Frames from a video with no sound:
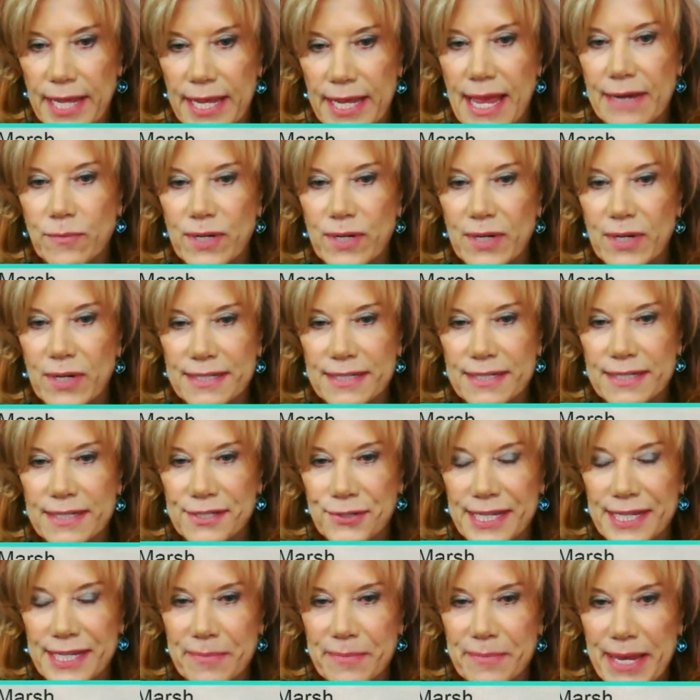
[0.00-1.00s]
and what is your
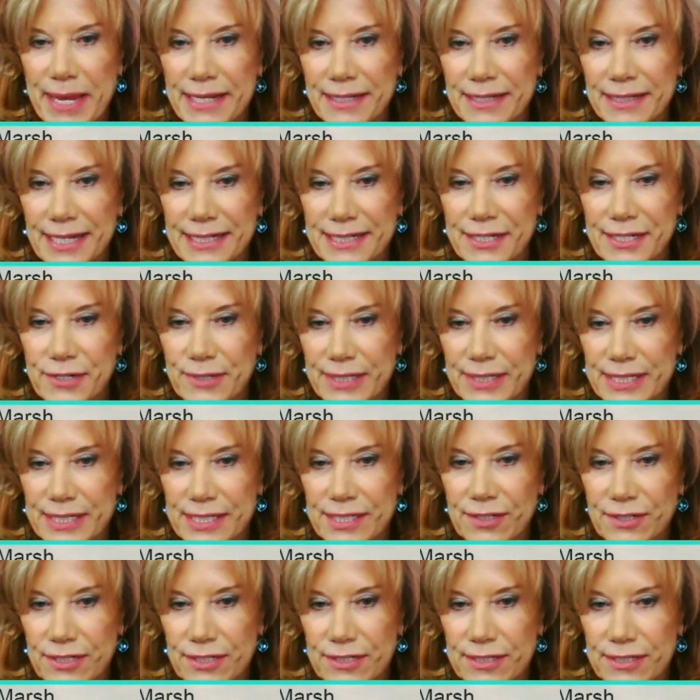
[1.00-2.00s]
email? I know it's
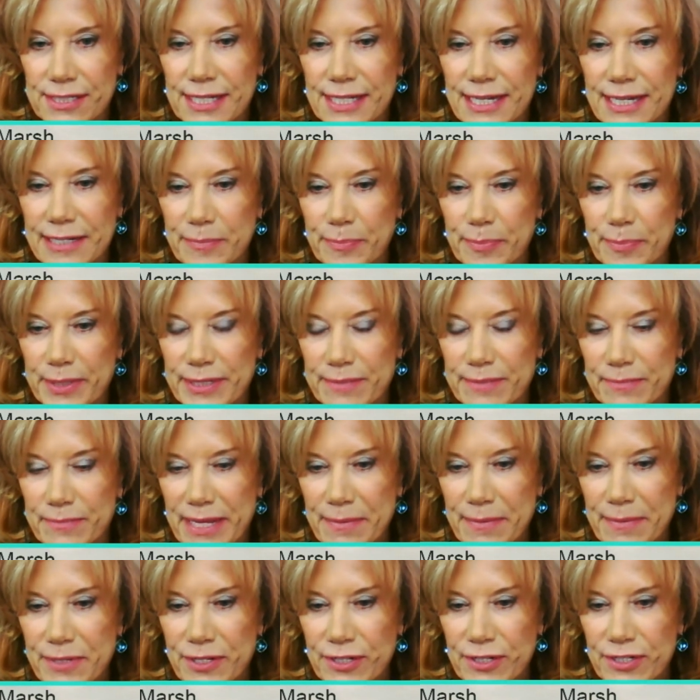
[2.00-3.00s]
on your site, but
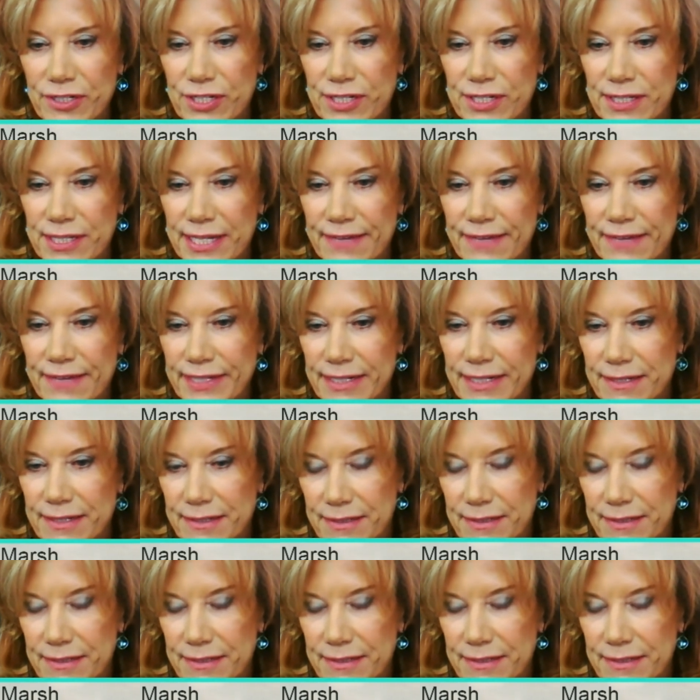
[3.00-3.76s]
maybe you could just give it.